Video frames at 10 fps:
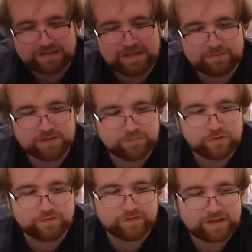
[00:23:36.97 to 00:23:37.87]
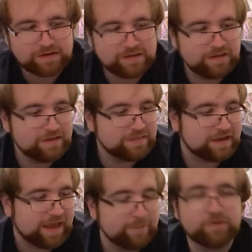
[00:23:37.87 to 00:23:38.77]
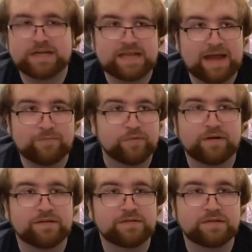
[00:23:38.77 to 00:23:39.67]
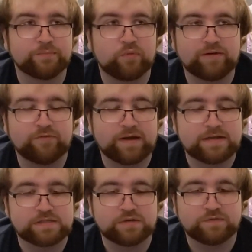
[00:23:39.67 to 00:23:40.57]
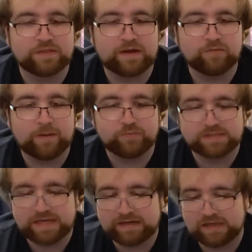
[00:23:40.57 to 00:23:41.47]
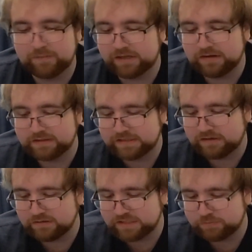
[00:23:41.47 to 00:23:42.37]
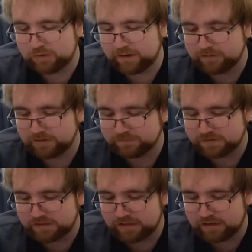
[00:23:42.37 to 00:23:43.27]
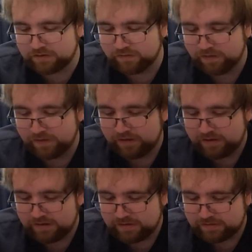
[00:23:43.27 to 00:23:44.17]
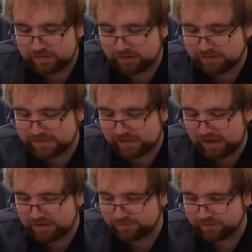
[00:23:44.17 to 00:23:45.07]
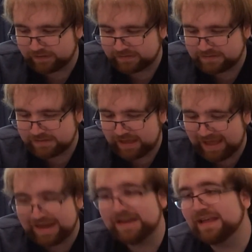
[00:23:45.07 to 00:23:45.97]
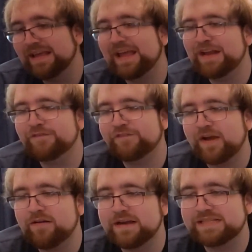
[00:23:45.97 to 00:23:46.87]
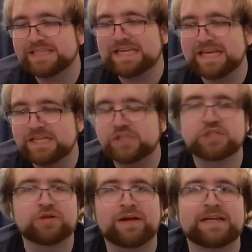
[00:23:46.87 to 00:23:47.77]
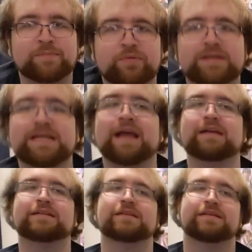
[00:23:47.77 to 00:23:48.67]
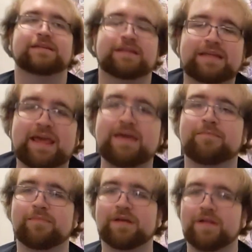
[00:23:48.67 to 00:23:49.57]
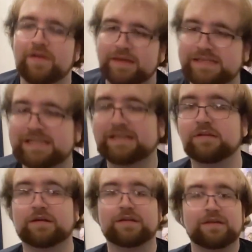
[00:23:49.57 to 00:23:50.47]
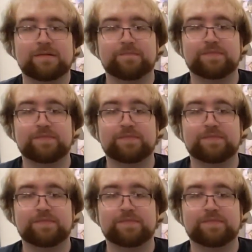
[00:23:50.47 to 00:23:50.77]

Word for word: to get them to move it. Then abracadabra, your boyfriend is over there representing him and causing all these problems, you know? There is a conflict. And in fairness, he is trying to protect Kim. He's like, look,